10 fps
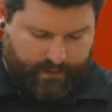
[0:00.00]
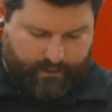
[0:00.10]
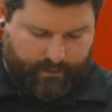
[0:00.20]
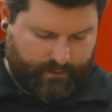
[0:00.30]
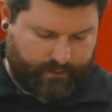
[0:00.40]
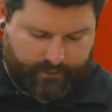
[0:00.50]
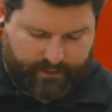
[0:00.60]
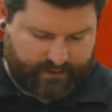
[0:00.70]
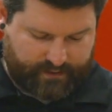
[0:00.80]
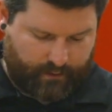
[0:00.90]
You can
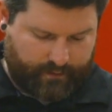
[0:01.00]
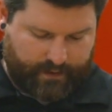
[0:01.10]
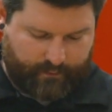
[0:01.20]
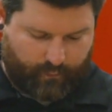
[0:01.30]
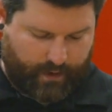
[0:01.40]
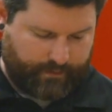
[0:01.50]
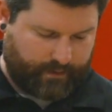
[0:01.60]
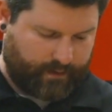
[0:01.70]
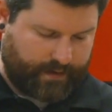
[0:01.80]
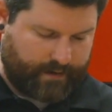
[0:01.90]
literally just go in there and wipe it
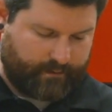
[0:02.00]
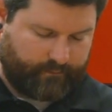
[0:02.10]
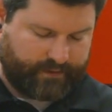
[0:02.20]
all out,